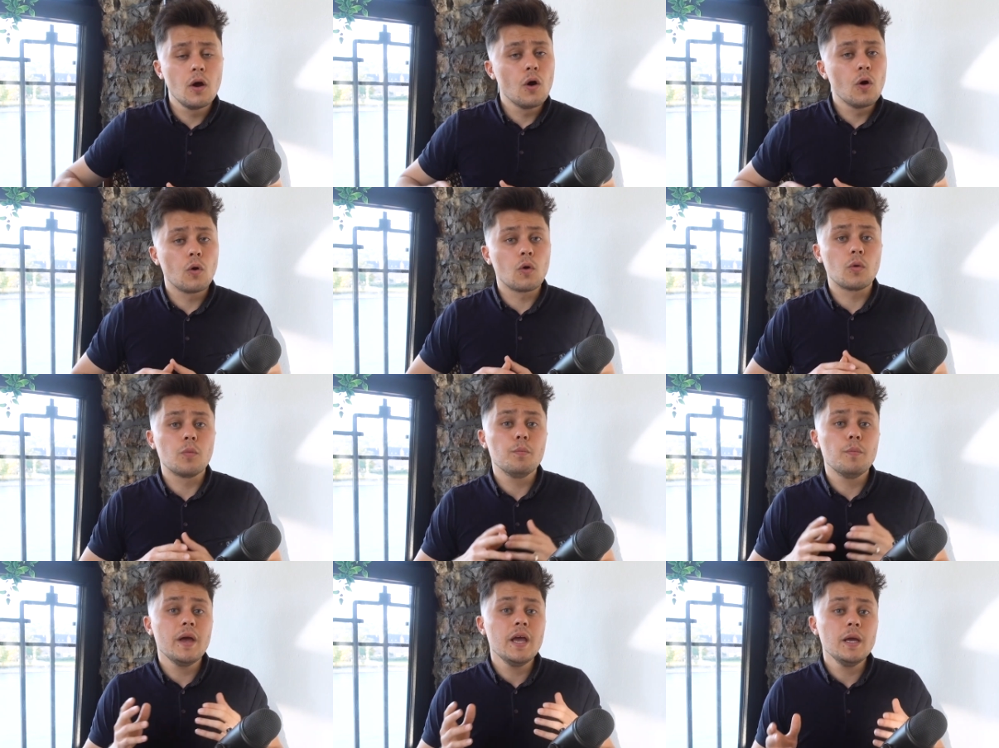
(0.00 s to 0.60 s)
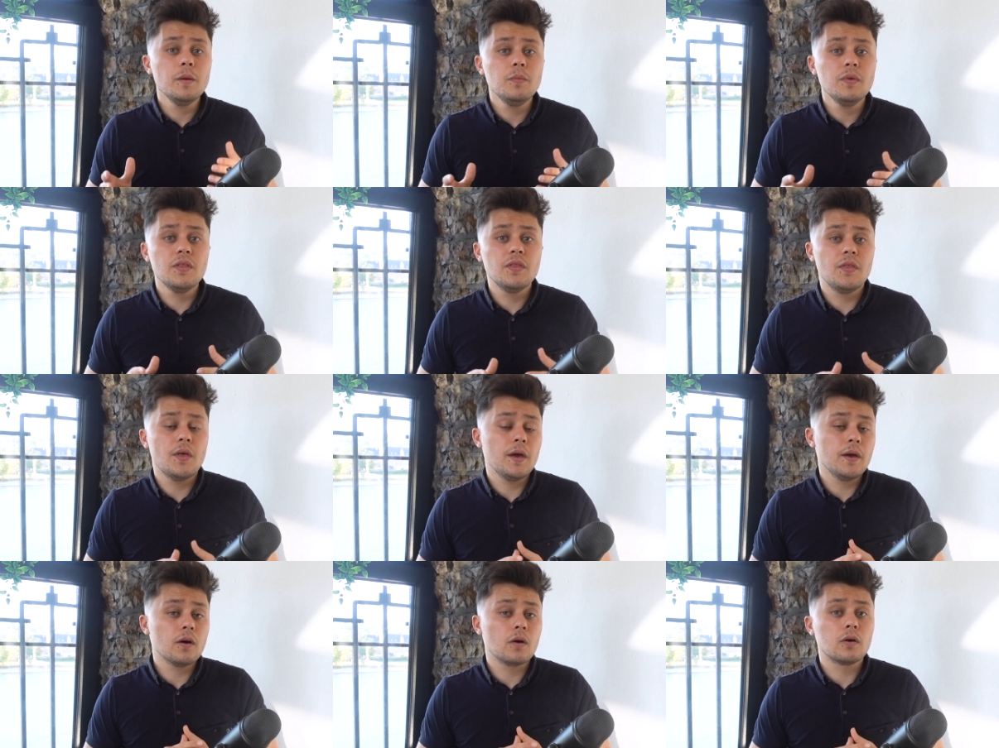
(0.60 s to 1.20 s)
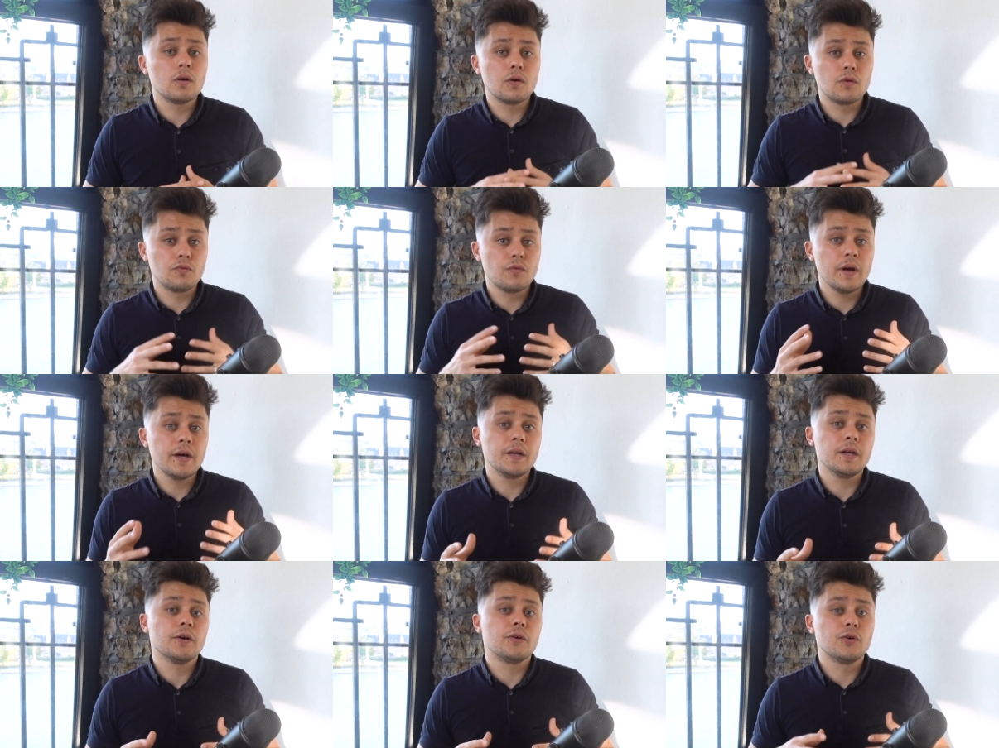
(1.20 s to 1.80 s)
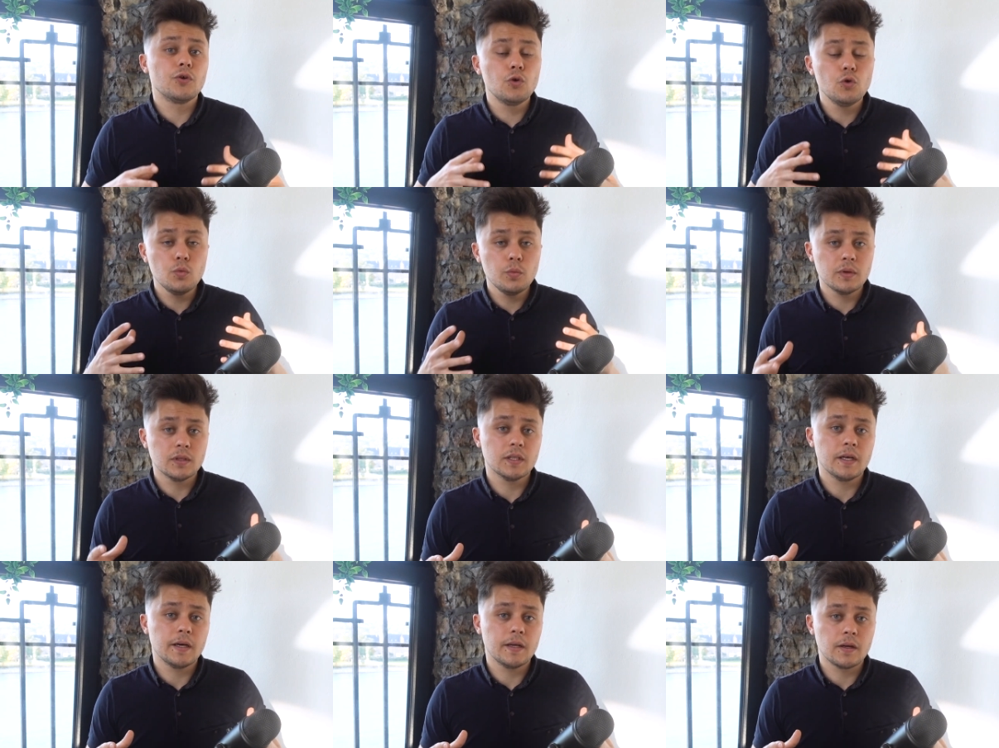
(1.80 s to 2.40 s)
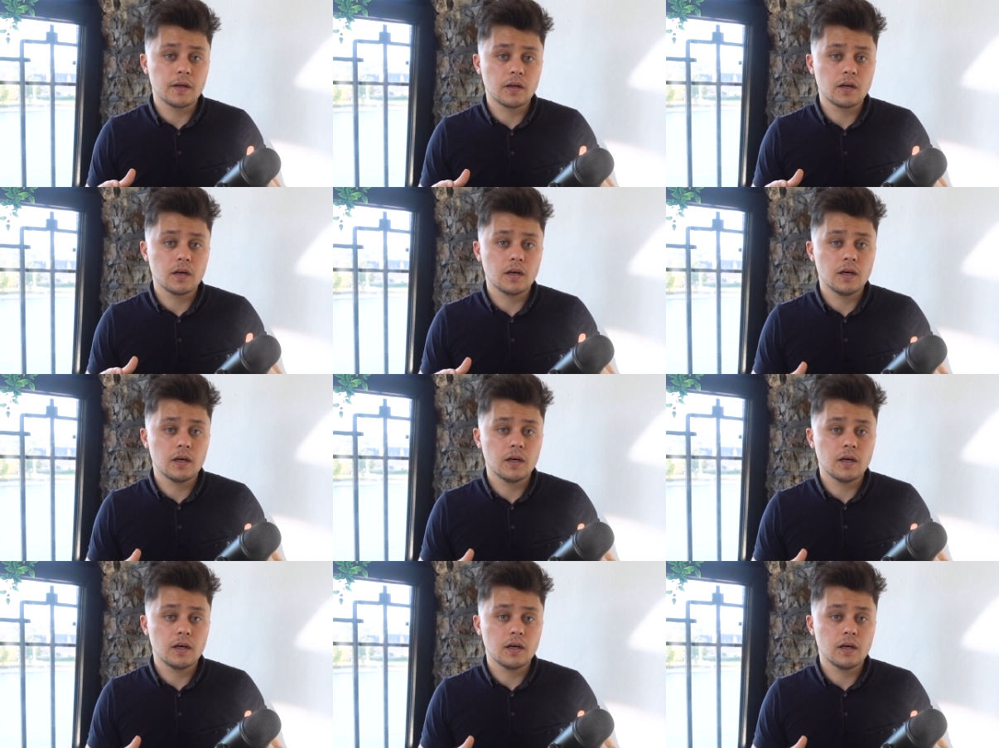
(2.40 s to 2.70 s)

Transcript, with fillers: Or maybe they are already accumulating